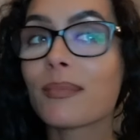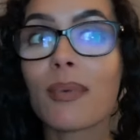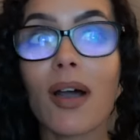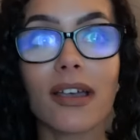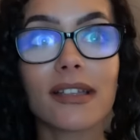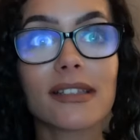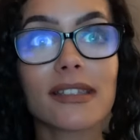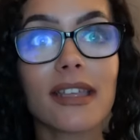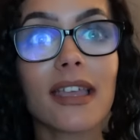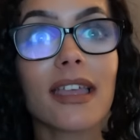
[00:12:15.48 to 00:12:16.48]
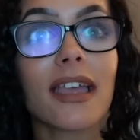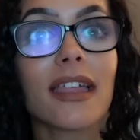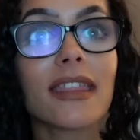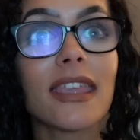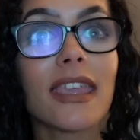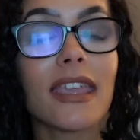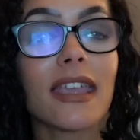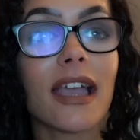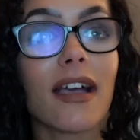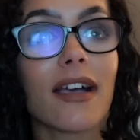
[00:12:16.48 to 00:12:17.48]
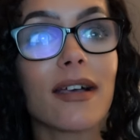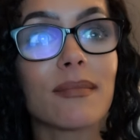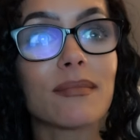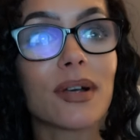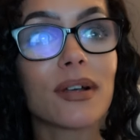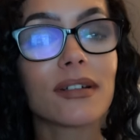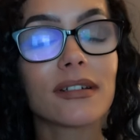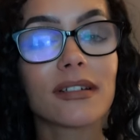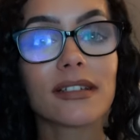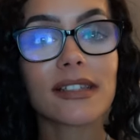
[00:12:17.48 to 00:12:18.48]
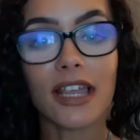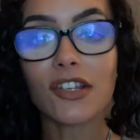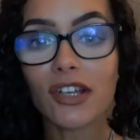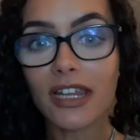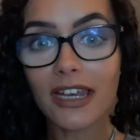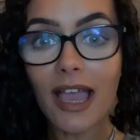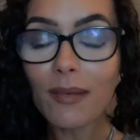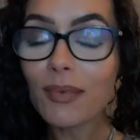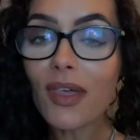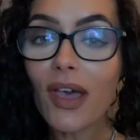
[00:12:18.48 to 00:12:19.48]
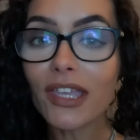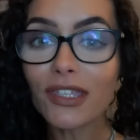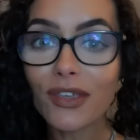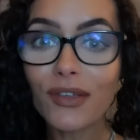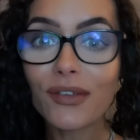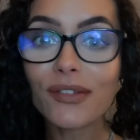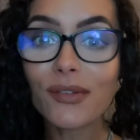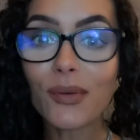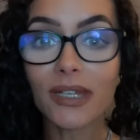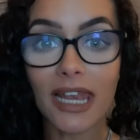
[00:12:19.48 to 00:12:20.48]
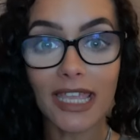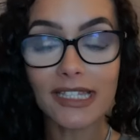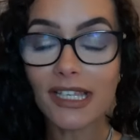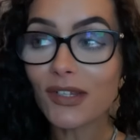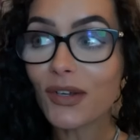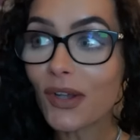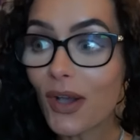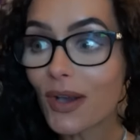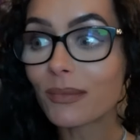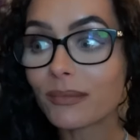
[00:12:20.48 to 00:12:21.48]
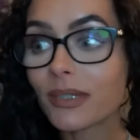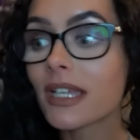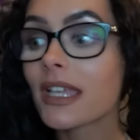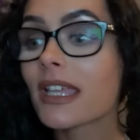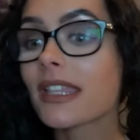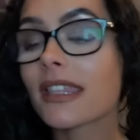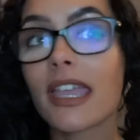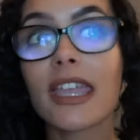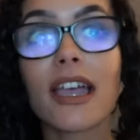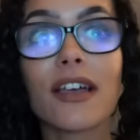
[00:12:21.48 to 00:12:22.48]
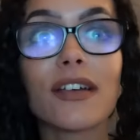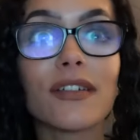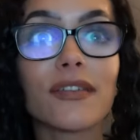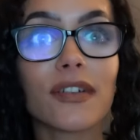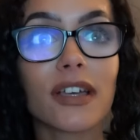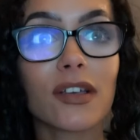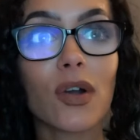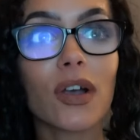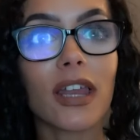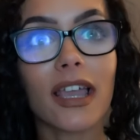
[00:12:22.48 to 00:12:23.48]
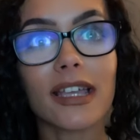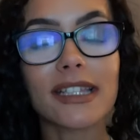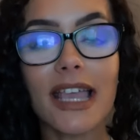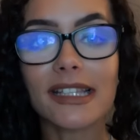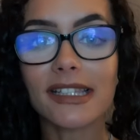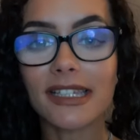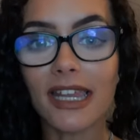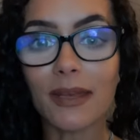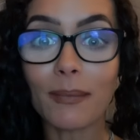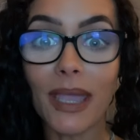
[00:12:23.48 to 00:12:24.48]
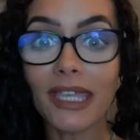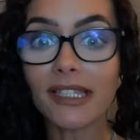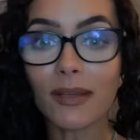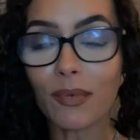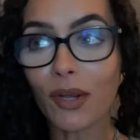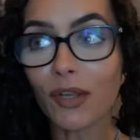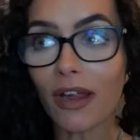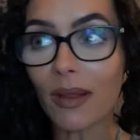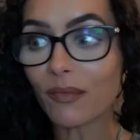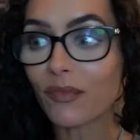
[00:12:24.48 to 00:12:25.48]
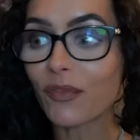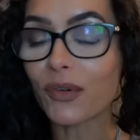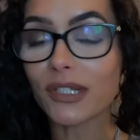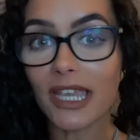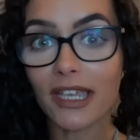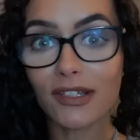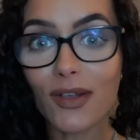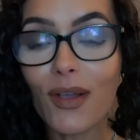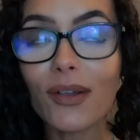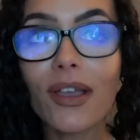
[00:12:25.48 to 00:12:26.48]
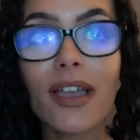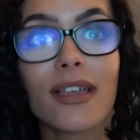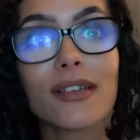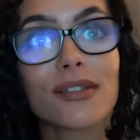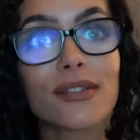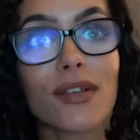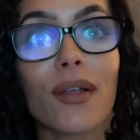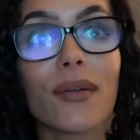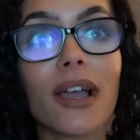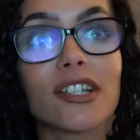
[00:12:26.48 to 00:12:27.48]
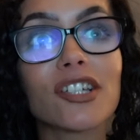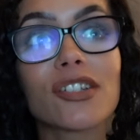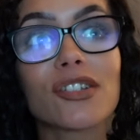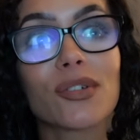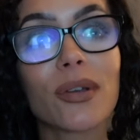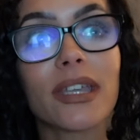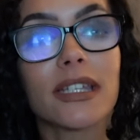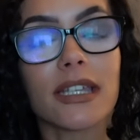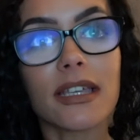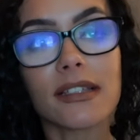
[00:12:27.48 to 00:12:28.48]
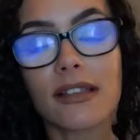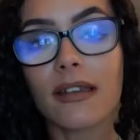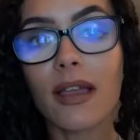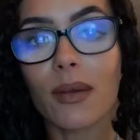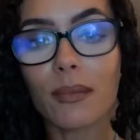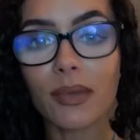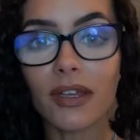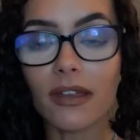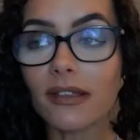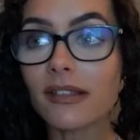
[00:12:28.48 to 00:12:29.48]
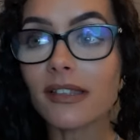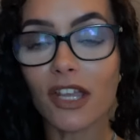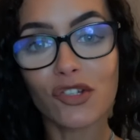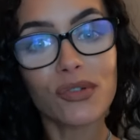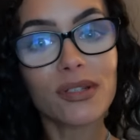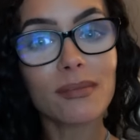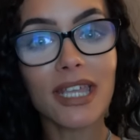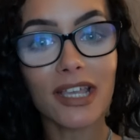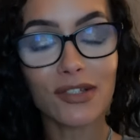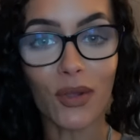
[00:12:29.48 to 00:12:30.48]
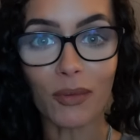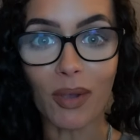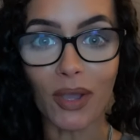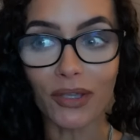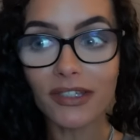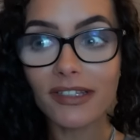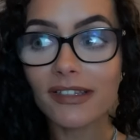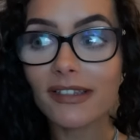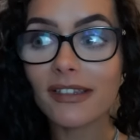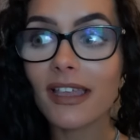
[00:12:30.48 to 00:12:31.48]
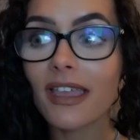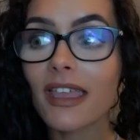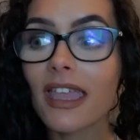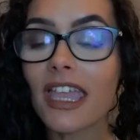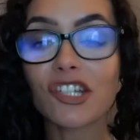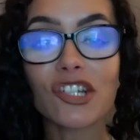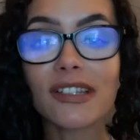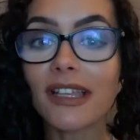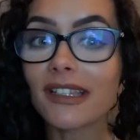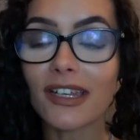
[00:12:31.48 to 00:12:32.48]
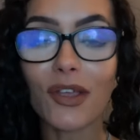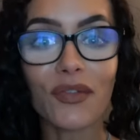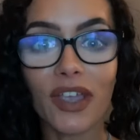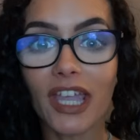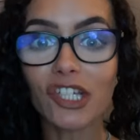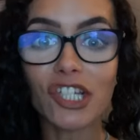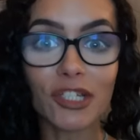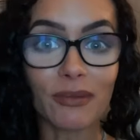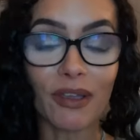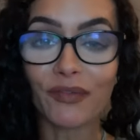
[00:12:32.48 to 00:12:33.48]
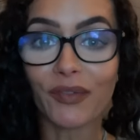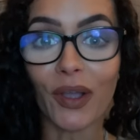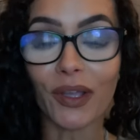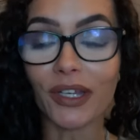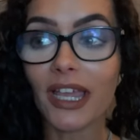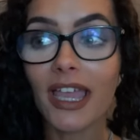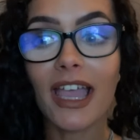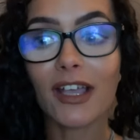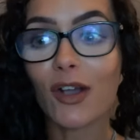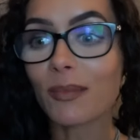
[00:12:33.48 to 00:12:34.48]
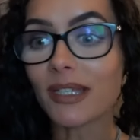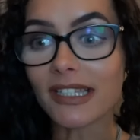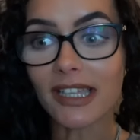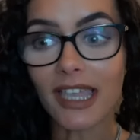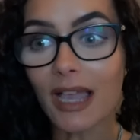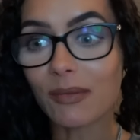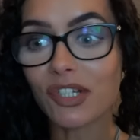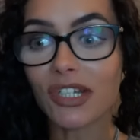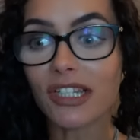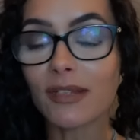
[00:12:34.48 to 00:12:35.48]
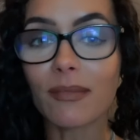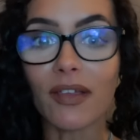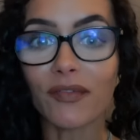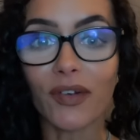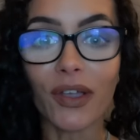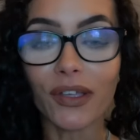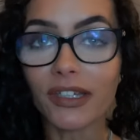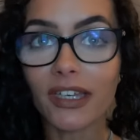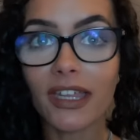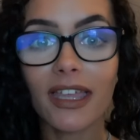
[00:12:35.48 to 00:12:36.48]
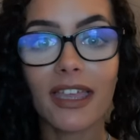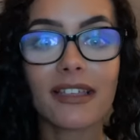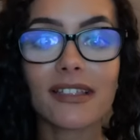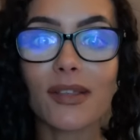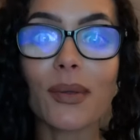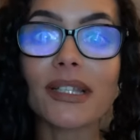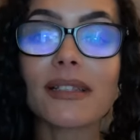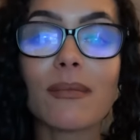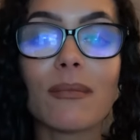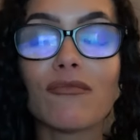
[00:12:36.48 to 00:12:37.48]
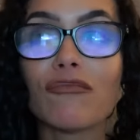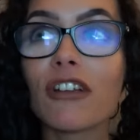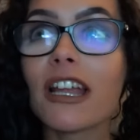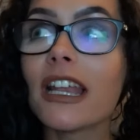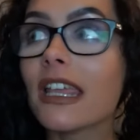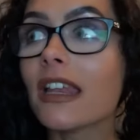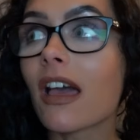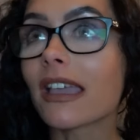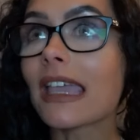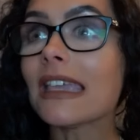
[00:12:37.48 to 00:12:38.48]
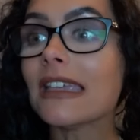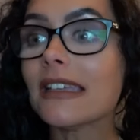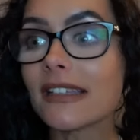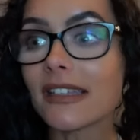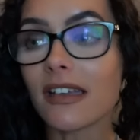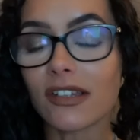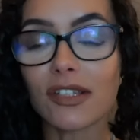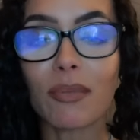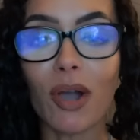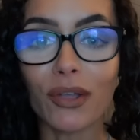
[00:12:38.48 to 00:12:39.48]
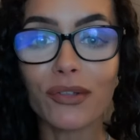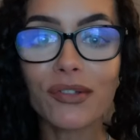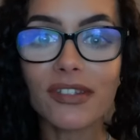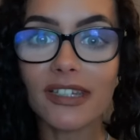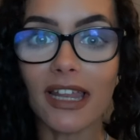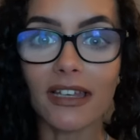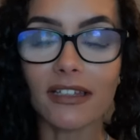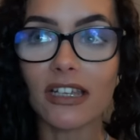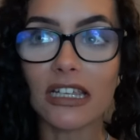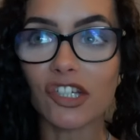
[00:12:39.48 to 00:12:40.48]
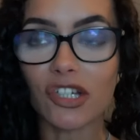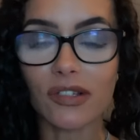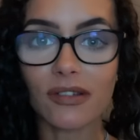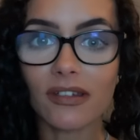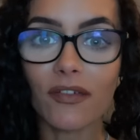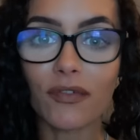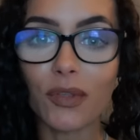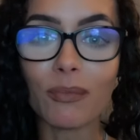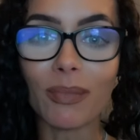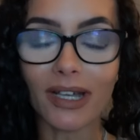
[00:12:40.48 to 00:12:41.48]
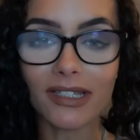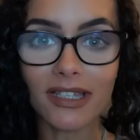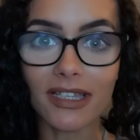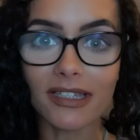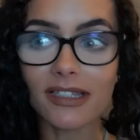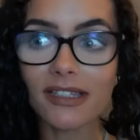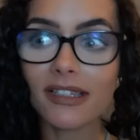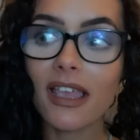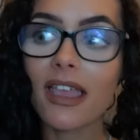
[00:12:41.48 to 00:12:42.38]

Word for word: but the um, scheduling app that I use called later.com they have got like a testing beta program for TikTok so I just joined it so now I'm gonna schedule some TikTok posts it just sends a notification to my phone, copies the caption to my phone. So it's really like easier to post and it's just a few buttons